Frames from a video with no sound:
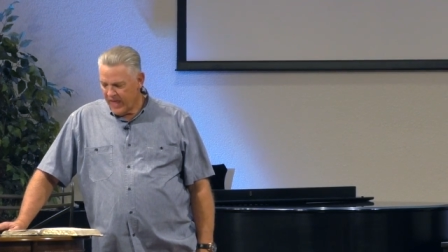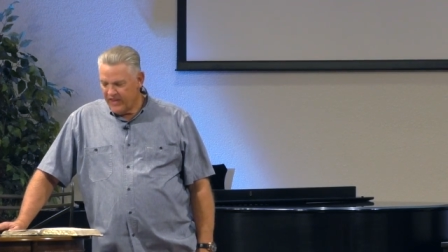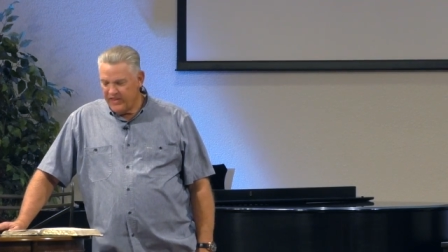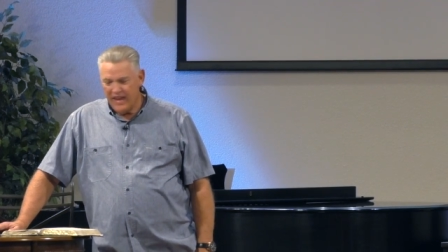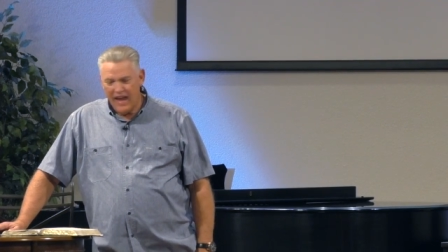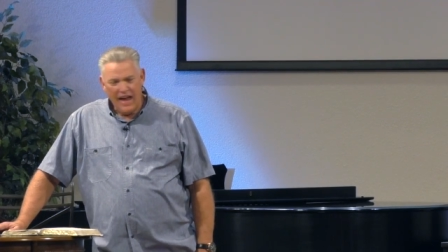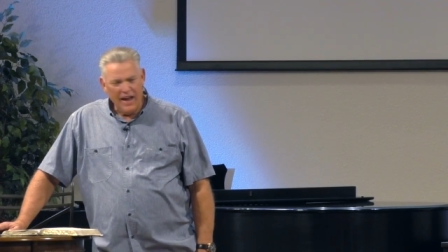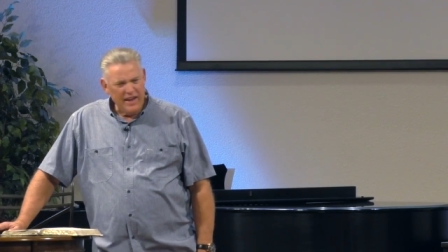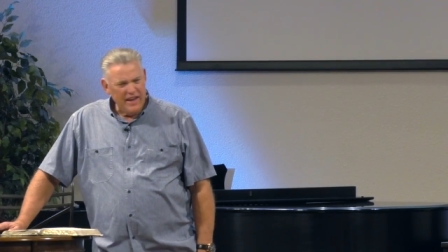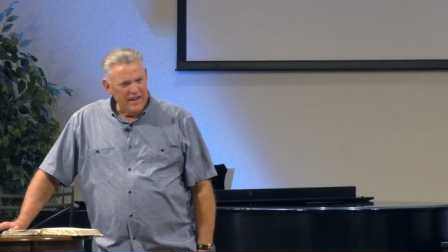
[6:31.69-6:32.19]

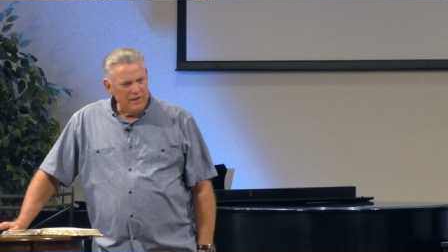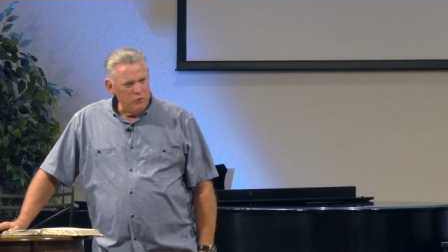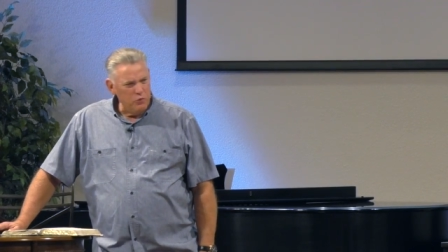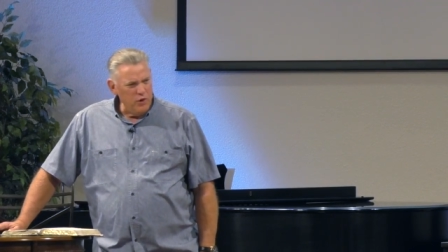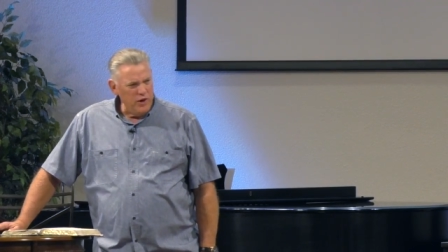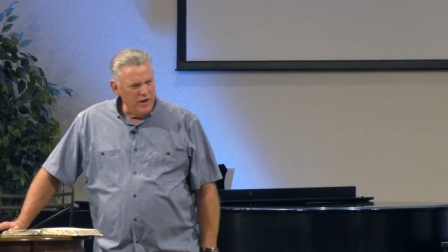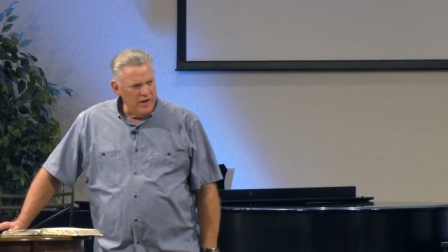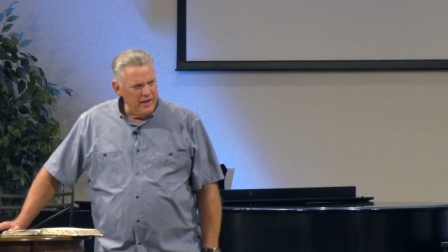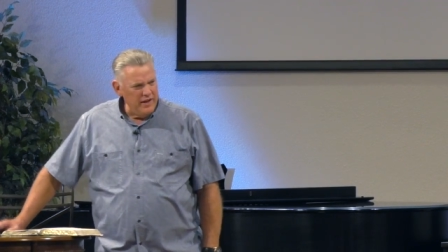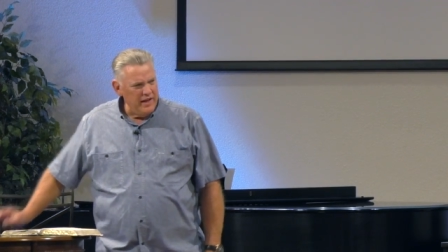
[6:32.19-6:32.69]
Not
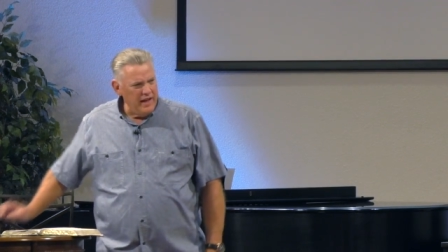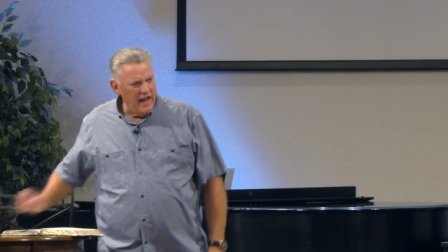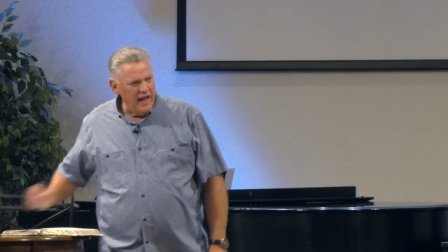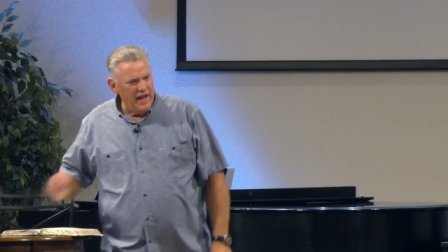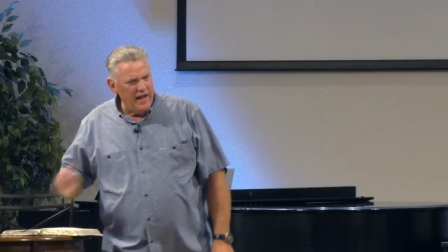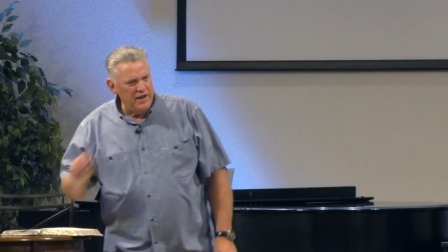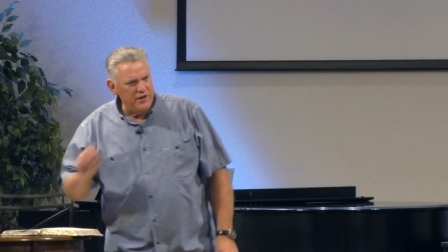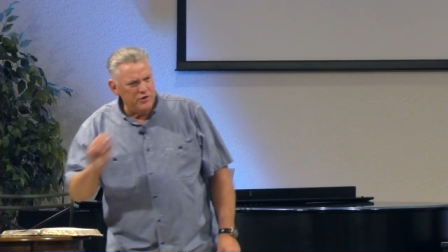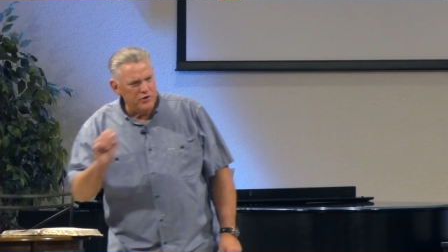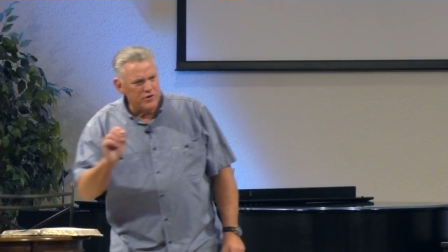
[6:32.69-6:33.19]
really
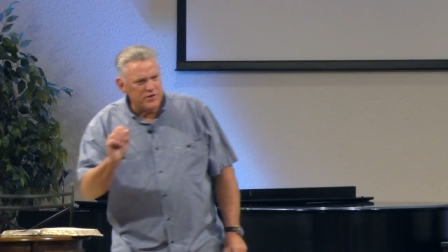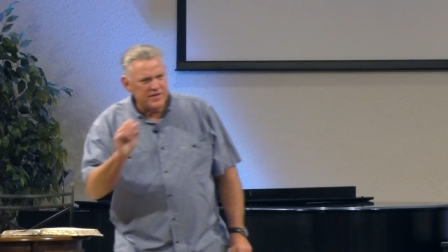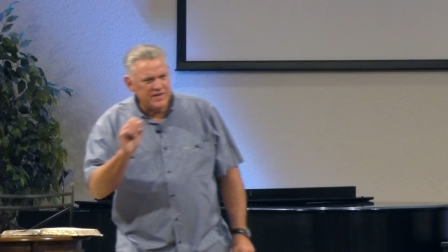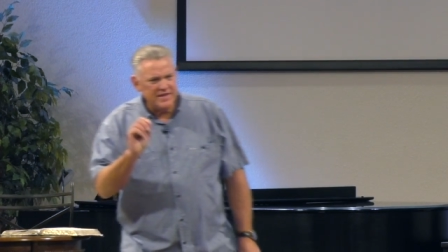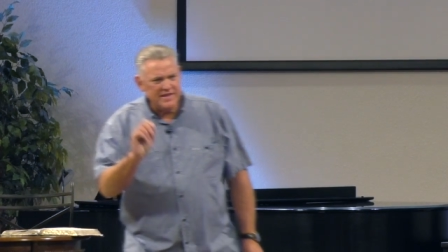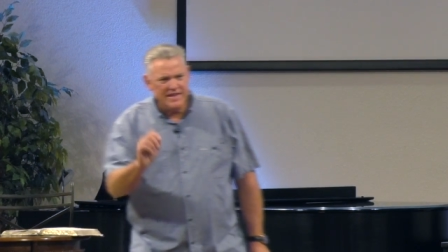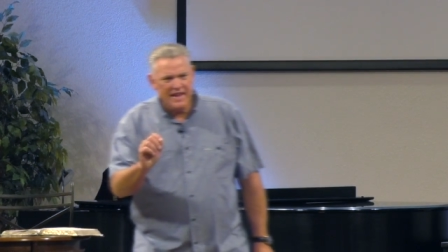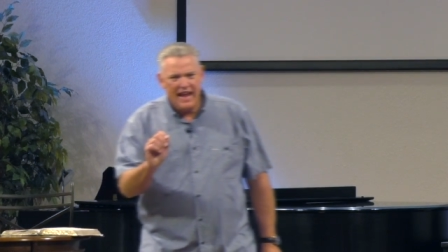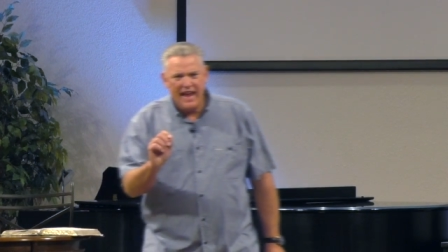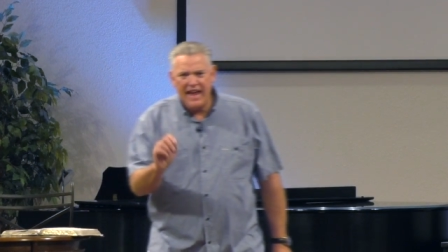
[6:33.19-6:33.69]

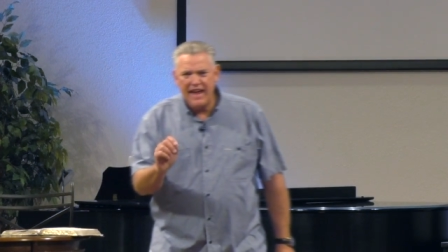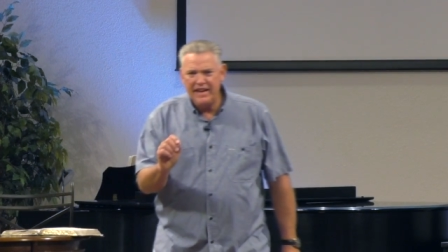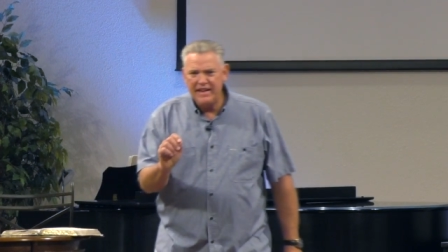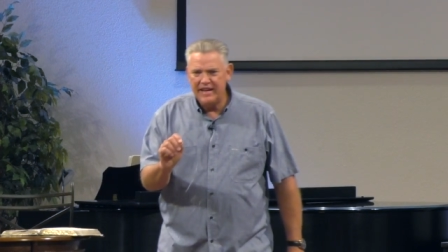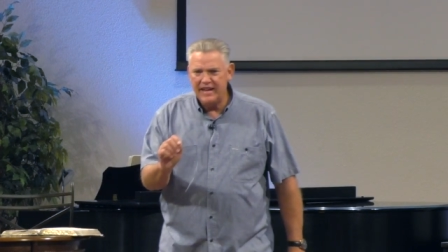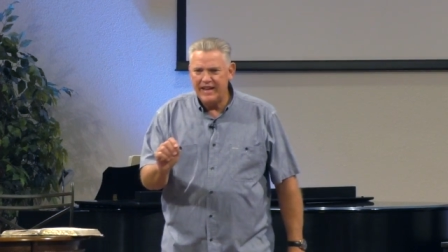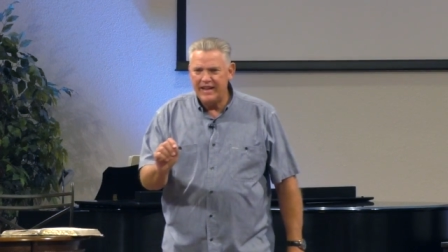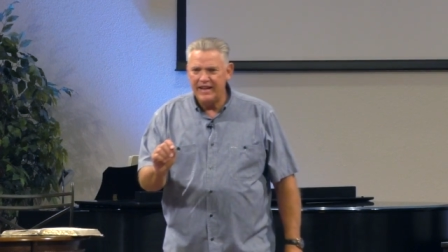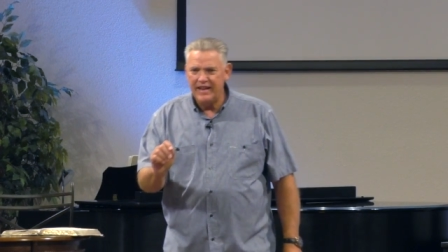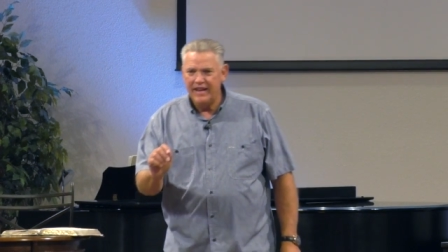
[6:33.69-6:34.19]

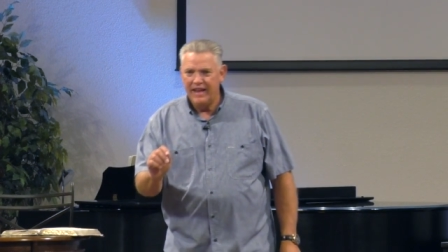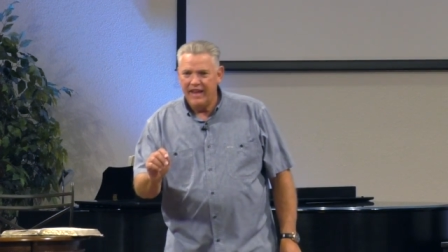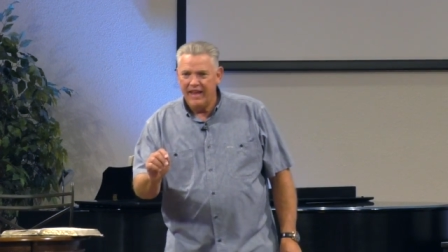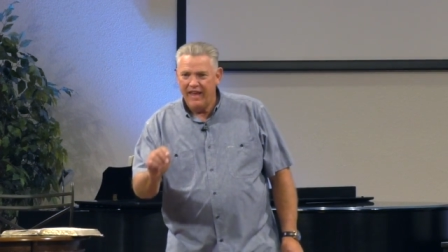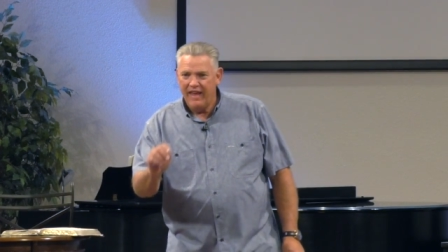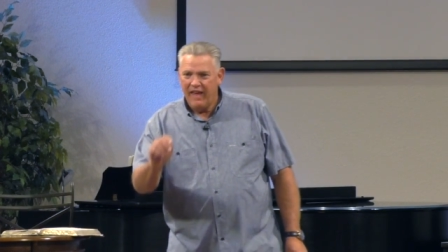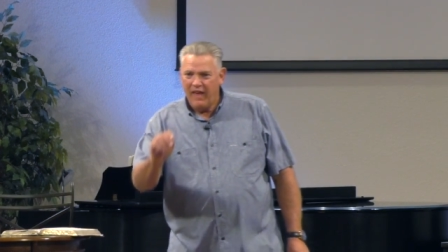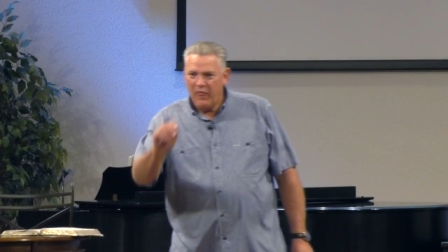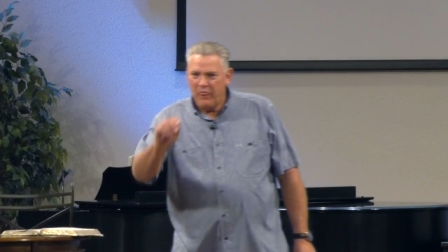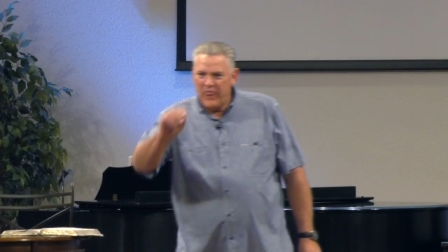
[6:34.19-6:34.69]
understanding
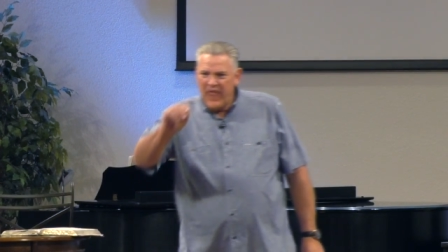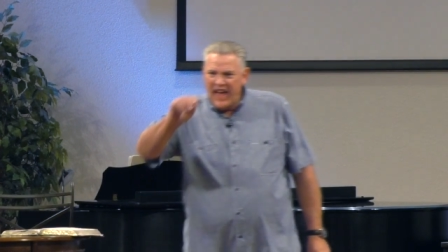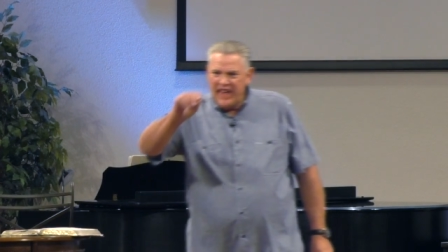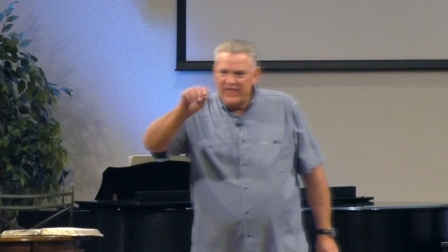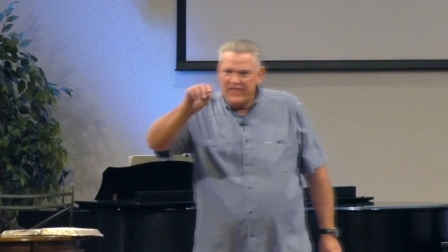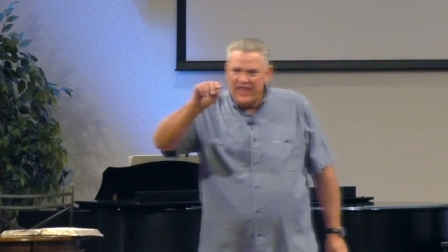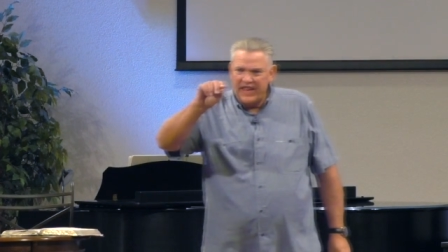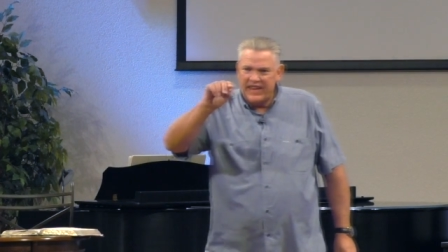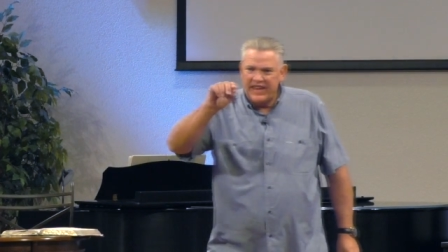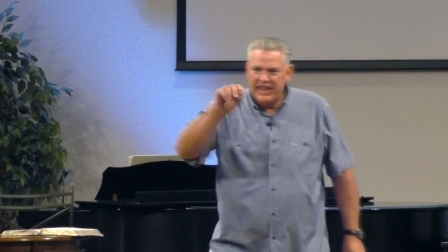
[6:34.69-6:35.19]

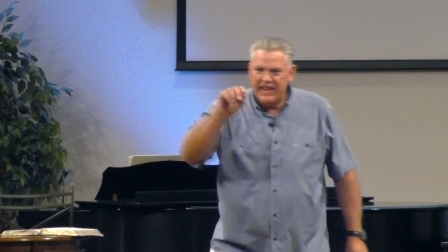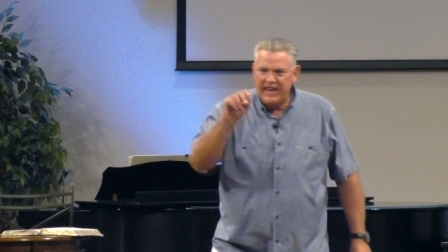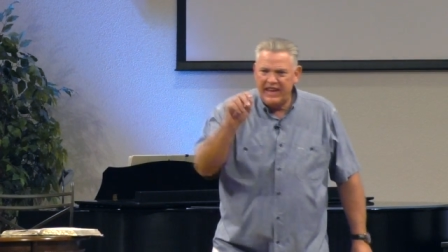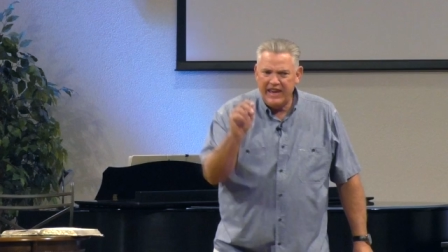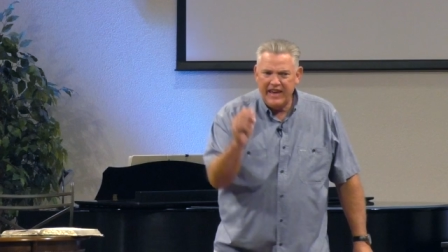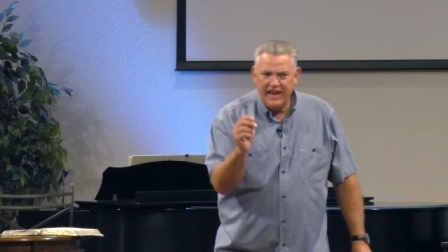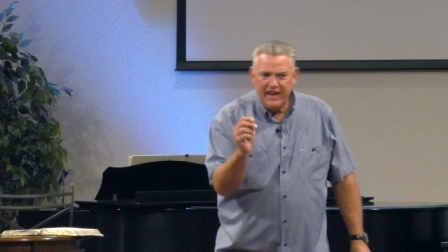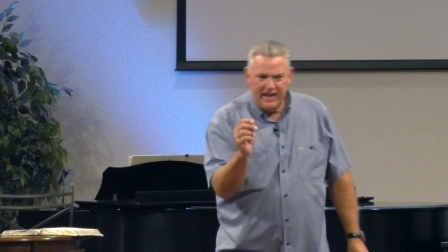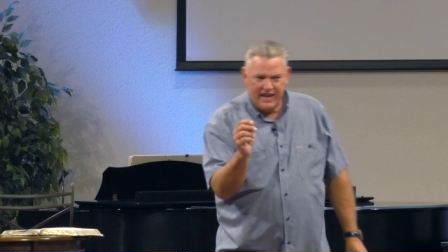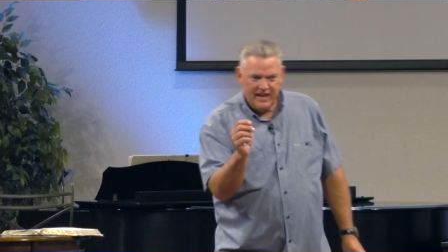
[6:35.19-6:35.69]
that the
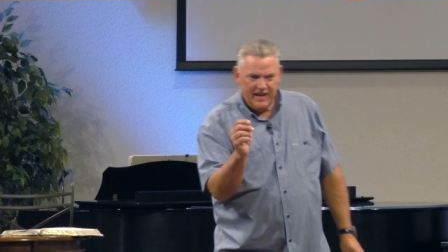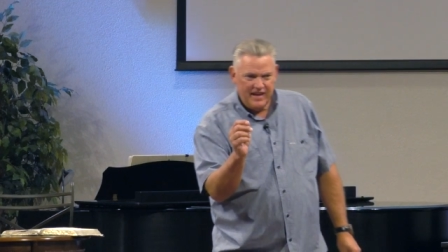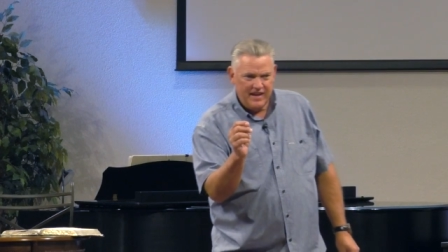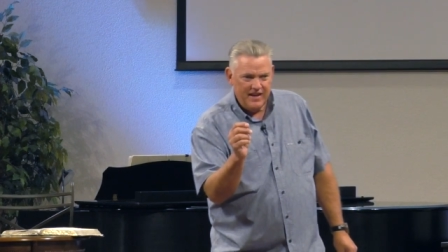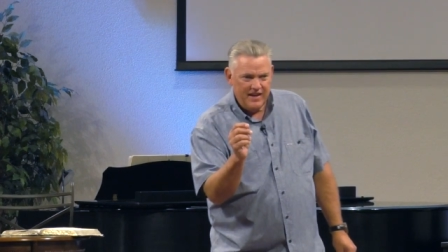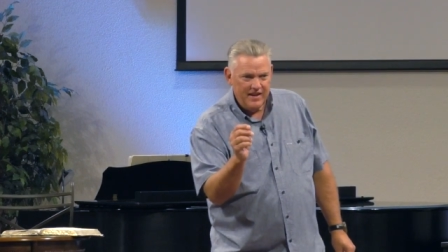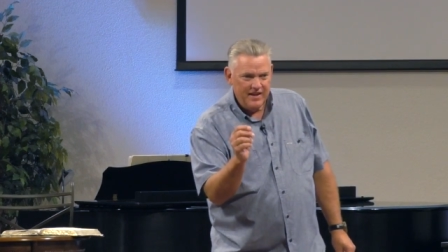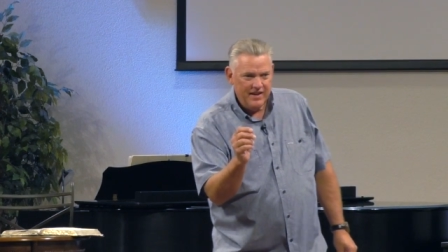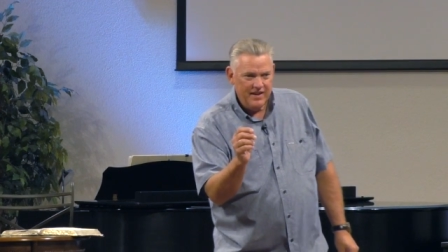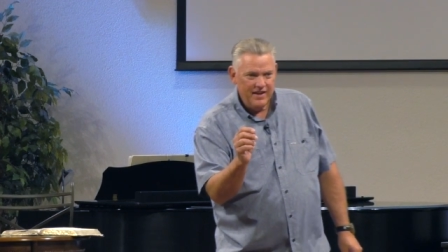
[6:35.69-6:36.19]

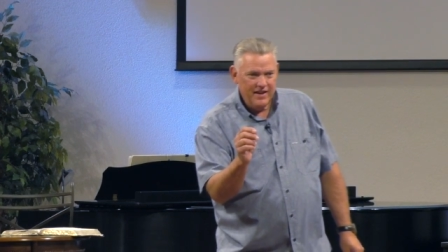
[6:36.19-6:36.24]
key